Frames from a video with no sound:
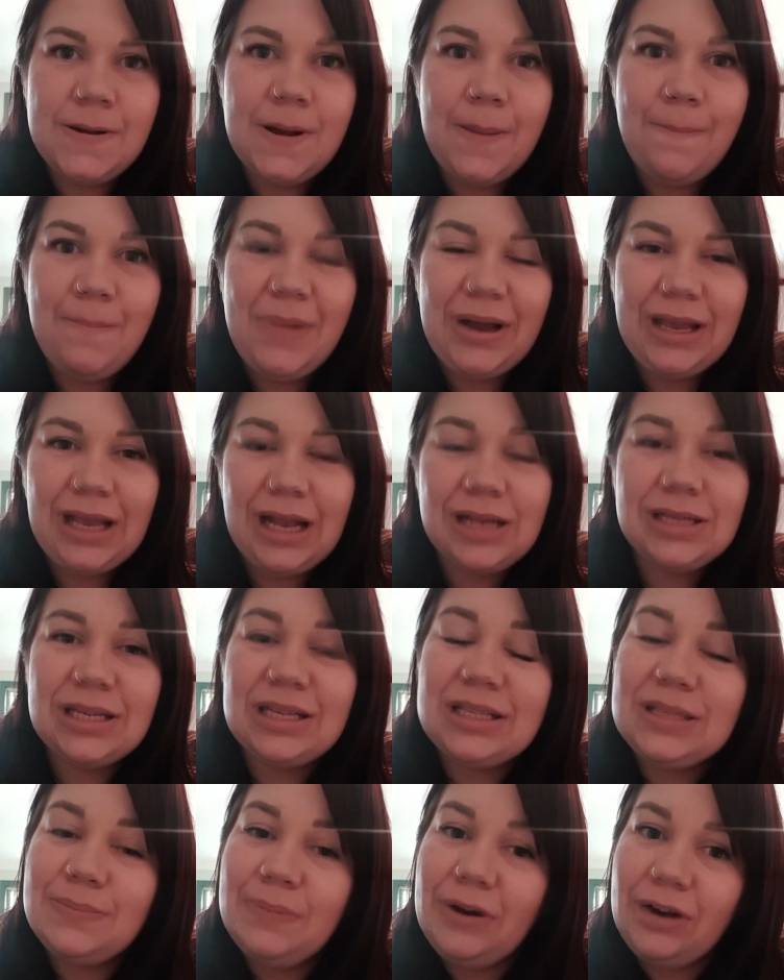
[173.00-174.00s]
My kids
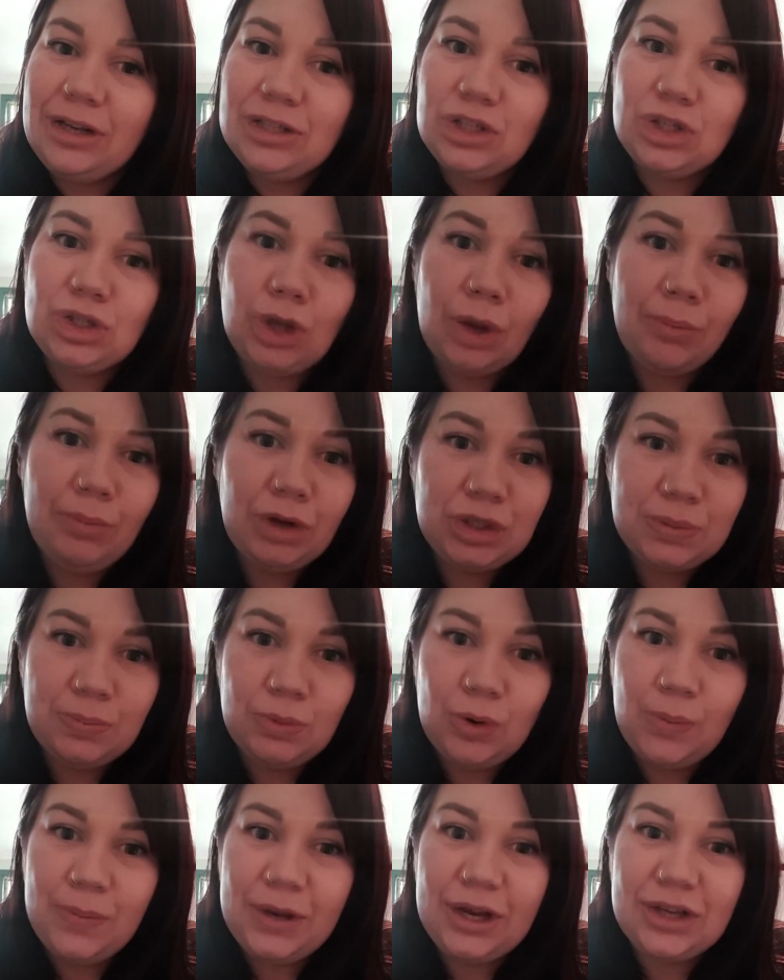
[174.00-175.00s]
experience so much
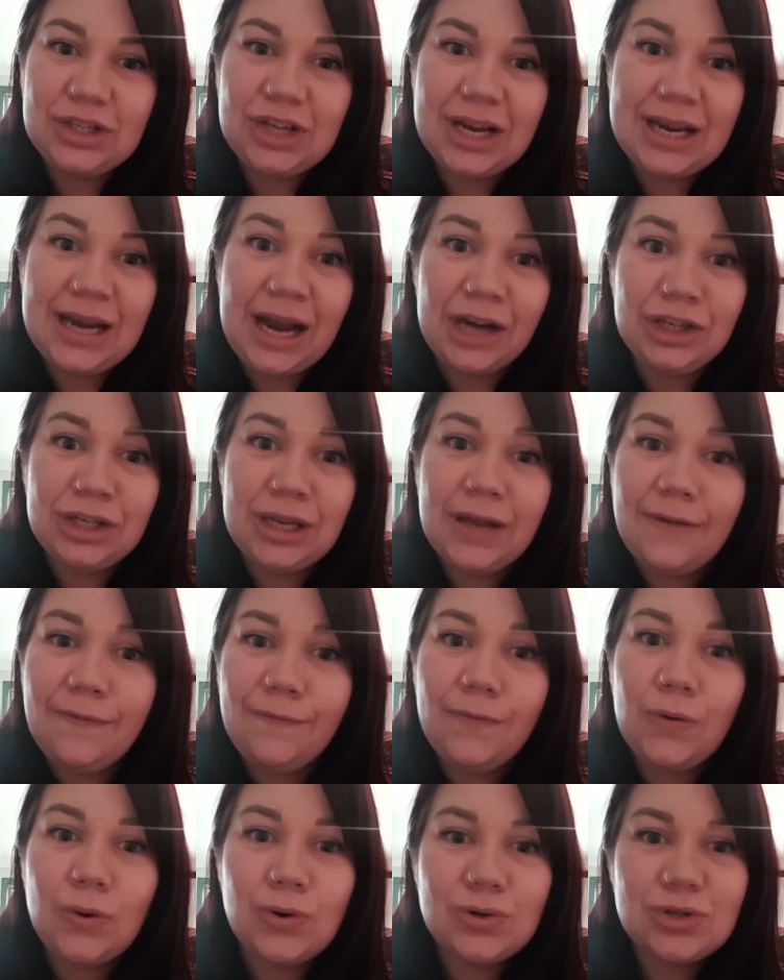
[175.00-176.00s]
more because I can actually
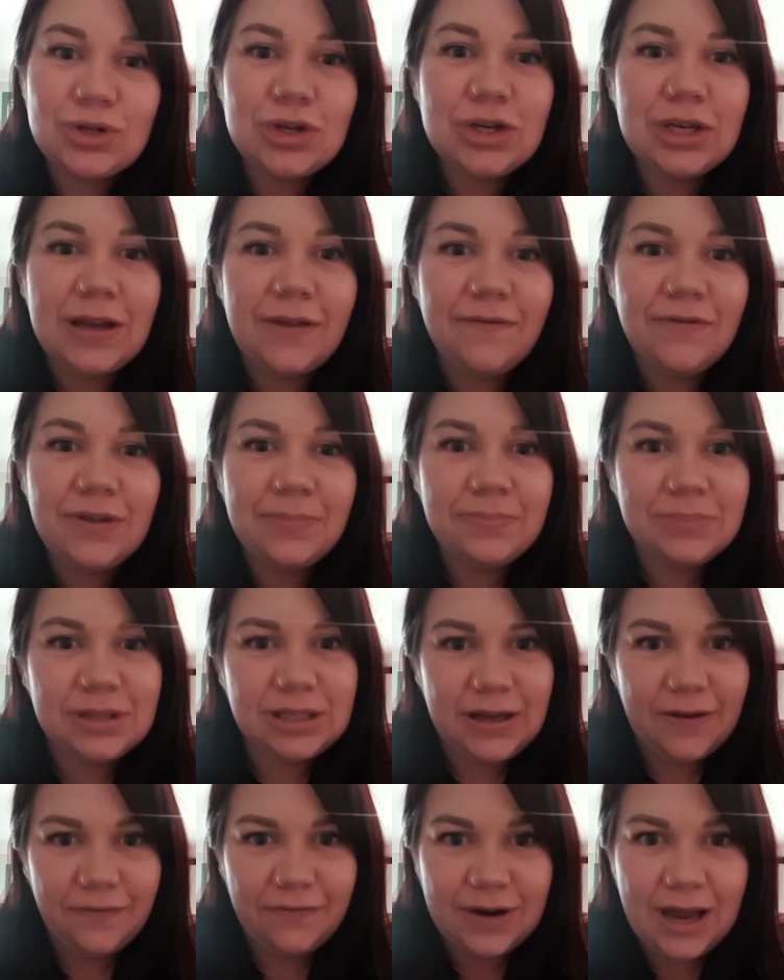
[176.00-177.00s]
afford to give them
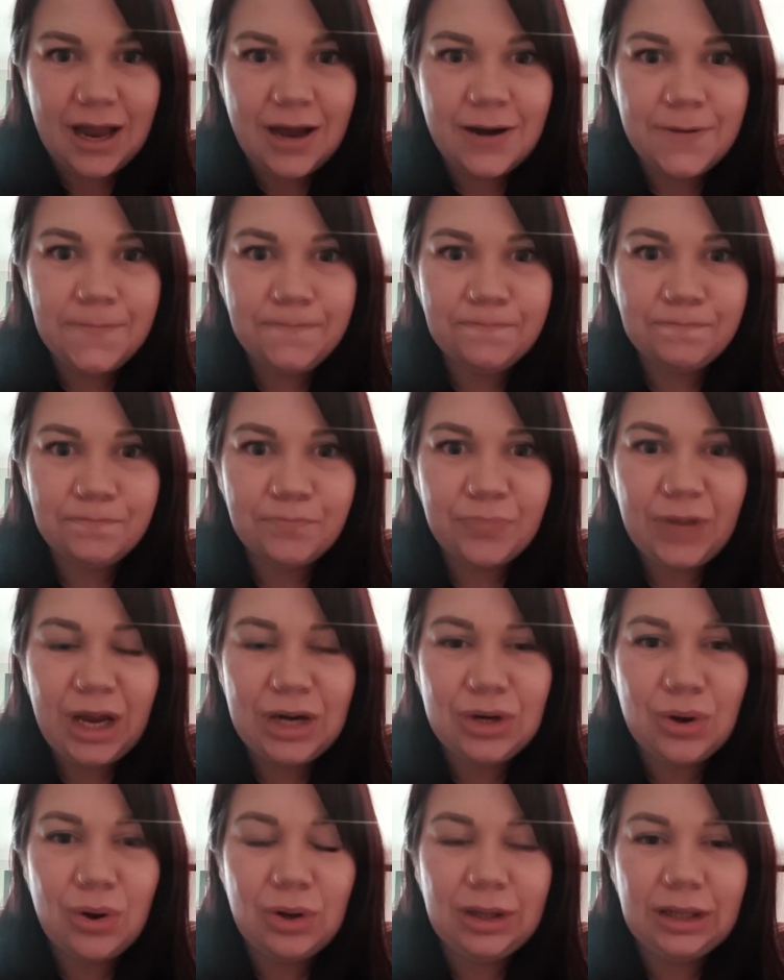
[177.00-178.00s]
stuff now and
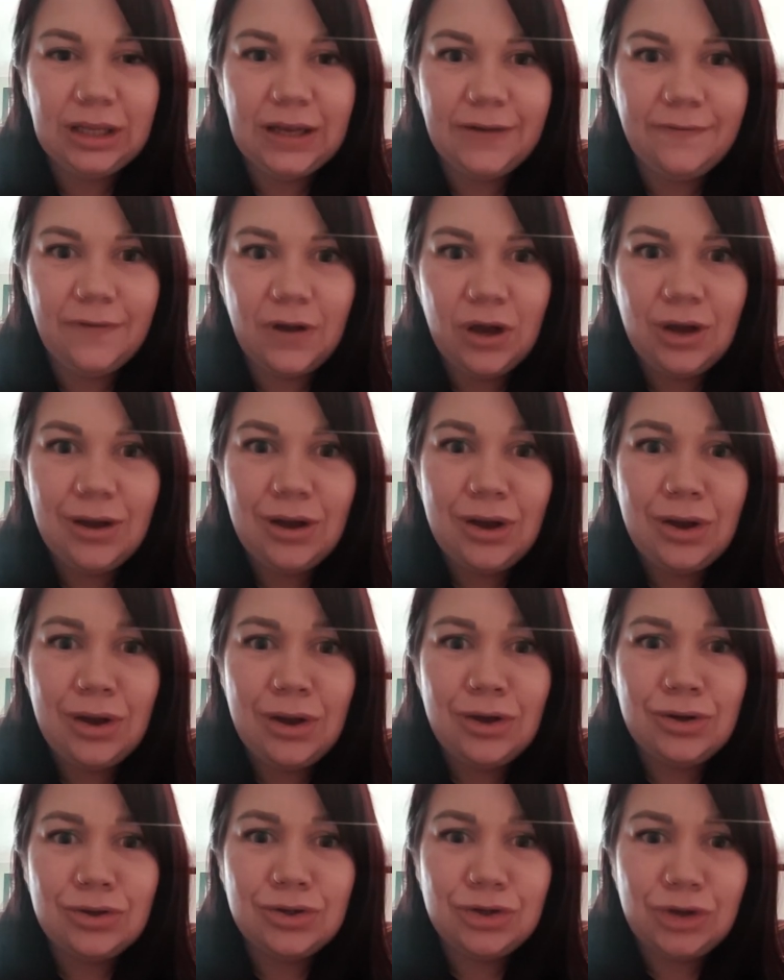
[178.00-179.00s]
not live
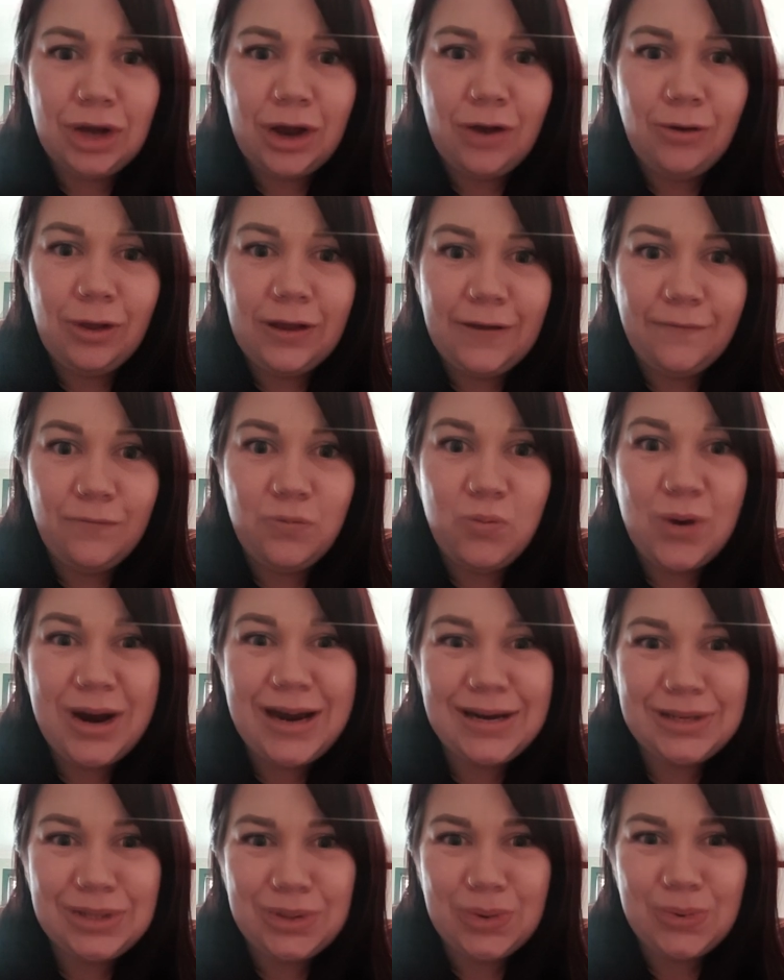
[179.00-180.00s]
live
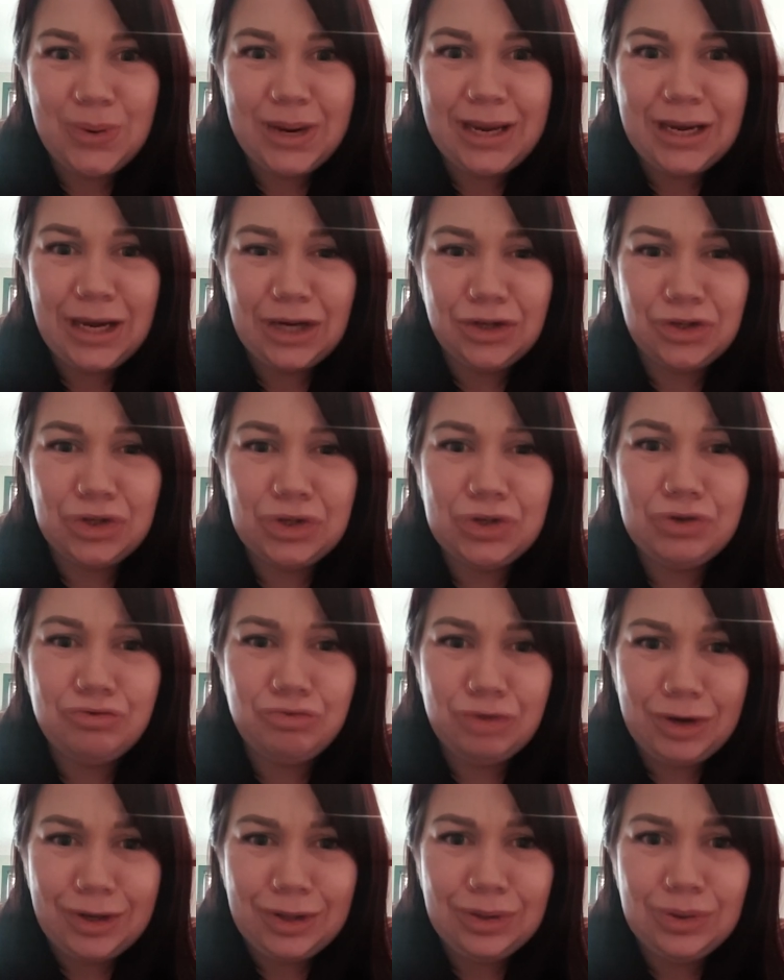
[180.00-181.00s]
week to week and
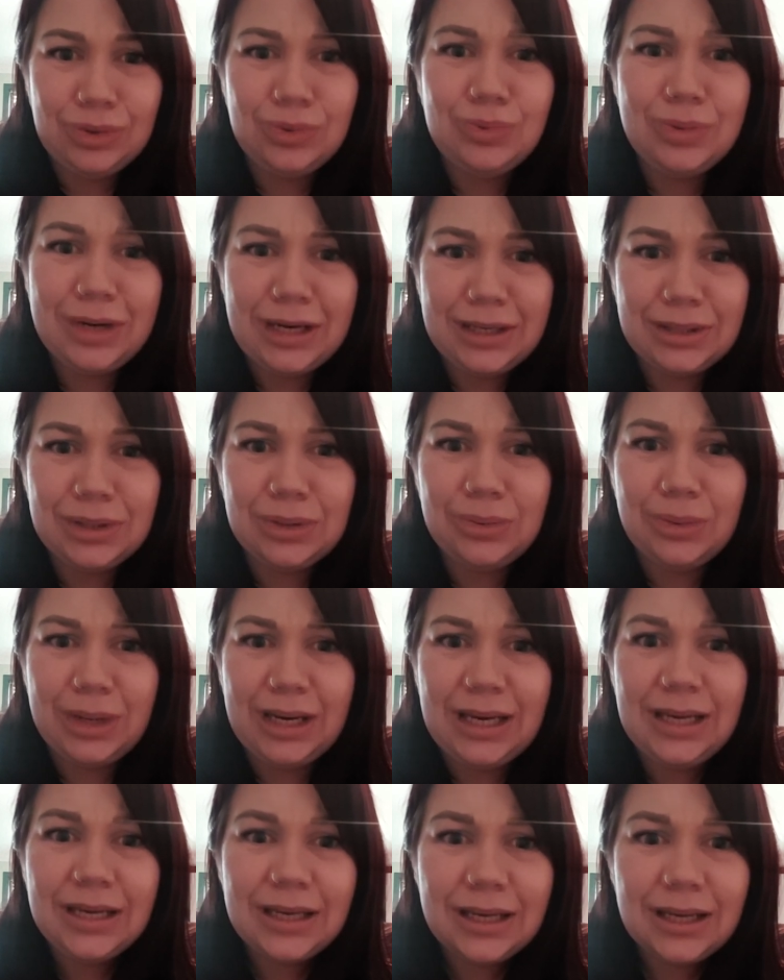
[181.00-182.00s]
struggle week to
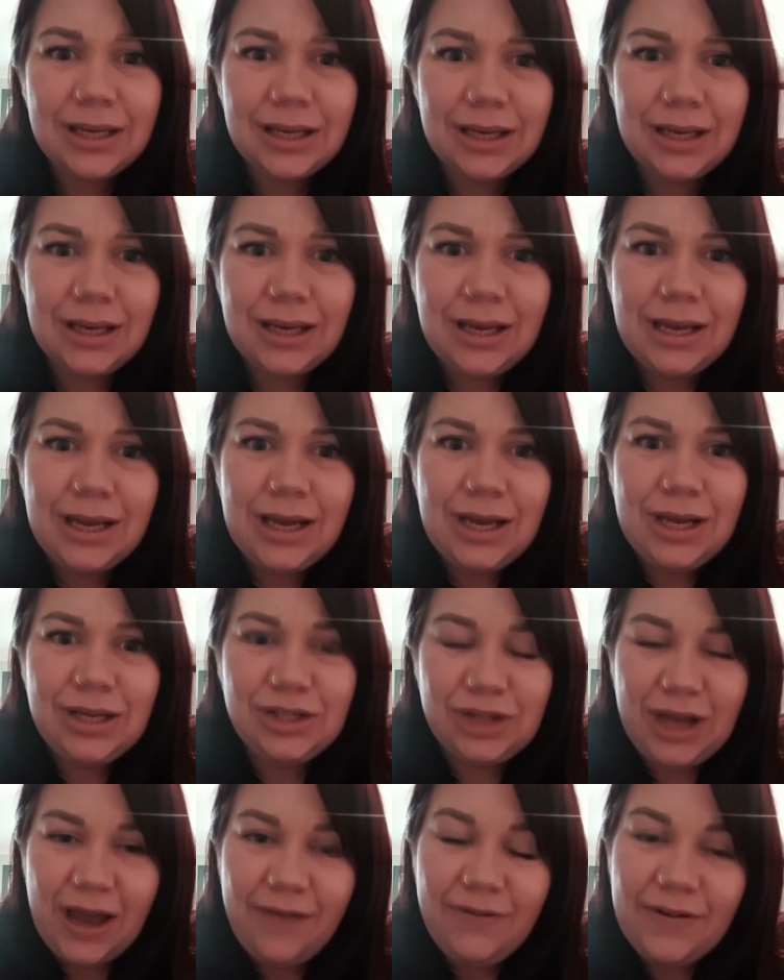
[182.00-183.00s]
week.
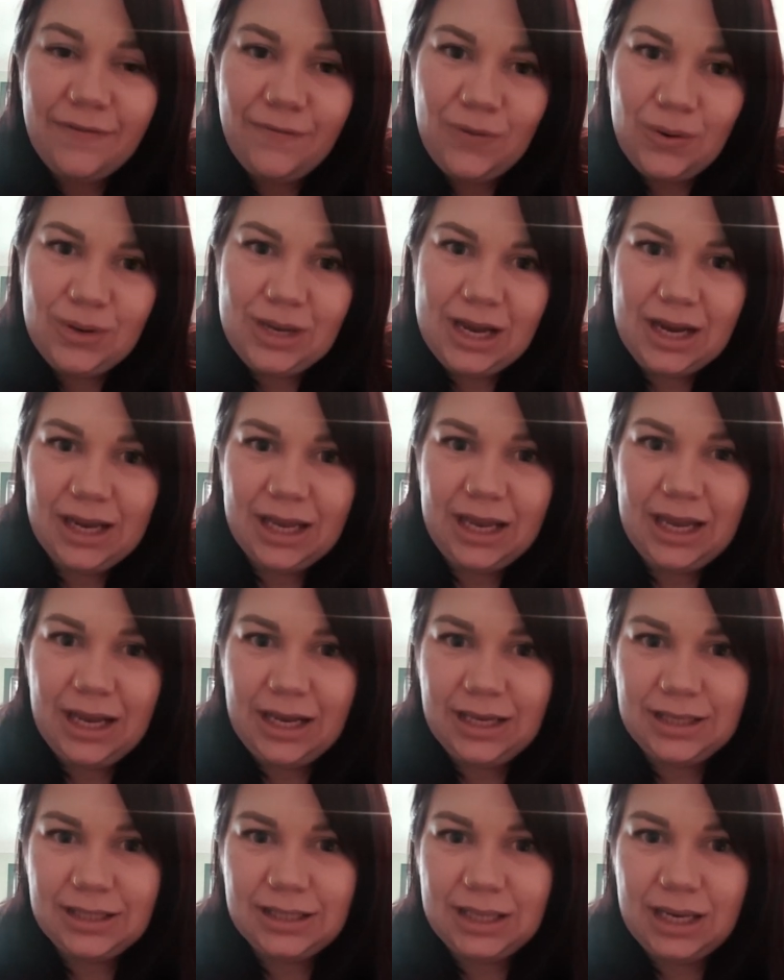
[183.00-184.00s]
So having four young
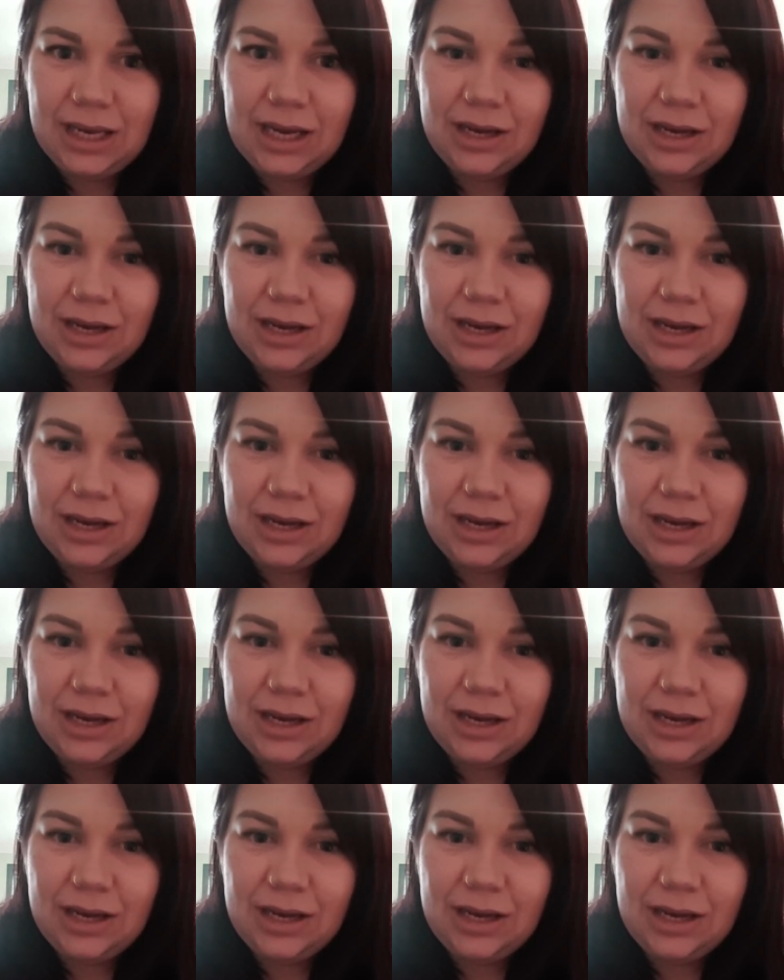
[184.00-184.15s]
kids,